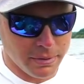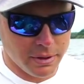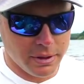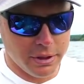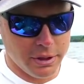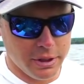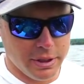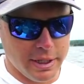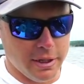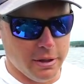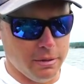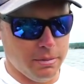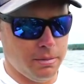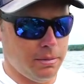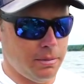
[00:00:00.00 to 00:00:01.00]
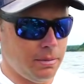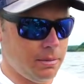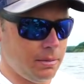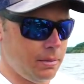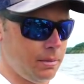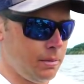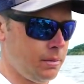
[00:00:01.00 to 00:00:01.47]
cinch it down.
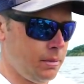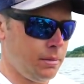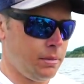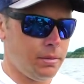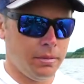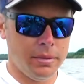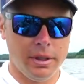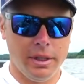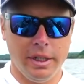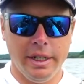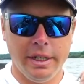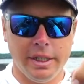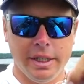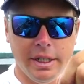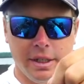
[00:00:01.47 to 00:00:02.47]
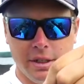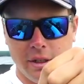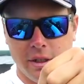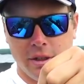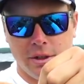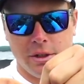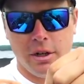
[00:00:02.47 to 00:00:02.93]

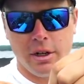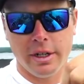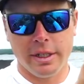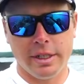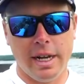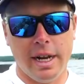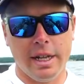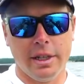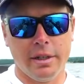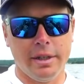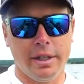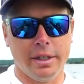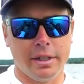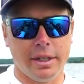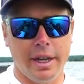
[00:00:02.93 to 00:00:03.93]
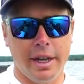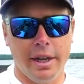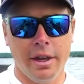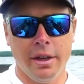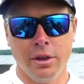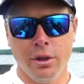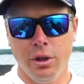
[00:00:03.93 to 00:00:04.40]
Easiest, strongest knot there is, okay?
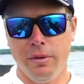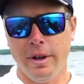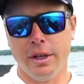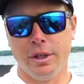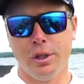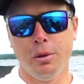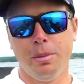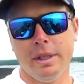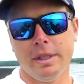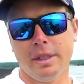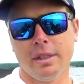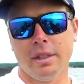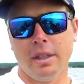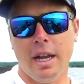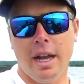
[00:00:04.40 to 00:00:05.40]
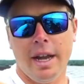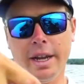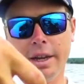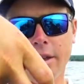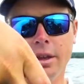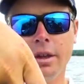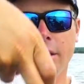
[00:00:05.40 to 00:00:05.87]
You've got two pieces of
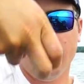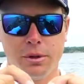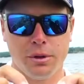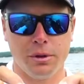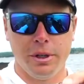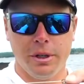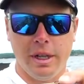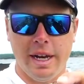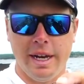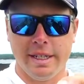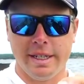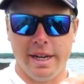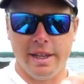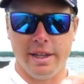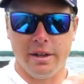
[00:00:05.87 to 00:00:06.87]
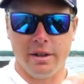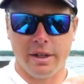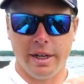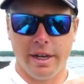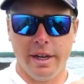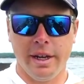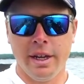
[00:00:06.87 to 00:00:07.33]
line through your line tie there,
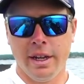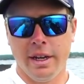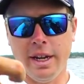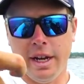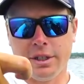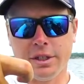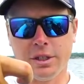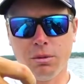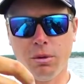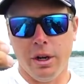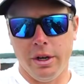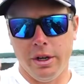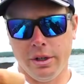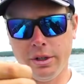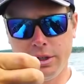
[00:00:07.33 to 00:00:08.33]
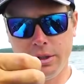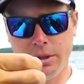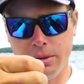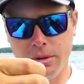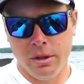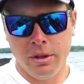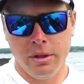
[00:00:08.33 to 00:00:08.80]
okay? Not just one,
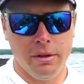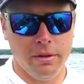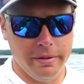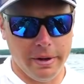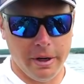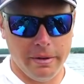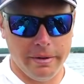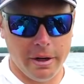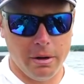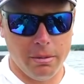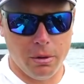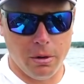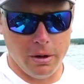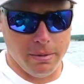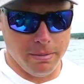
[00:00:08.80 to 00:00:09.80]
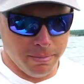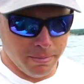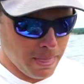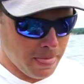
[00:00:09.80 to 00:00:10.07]
two. Very, very important.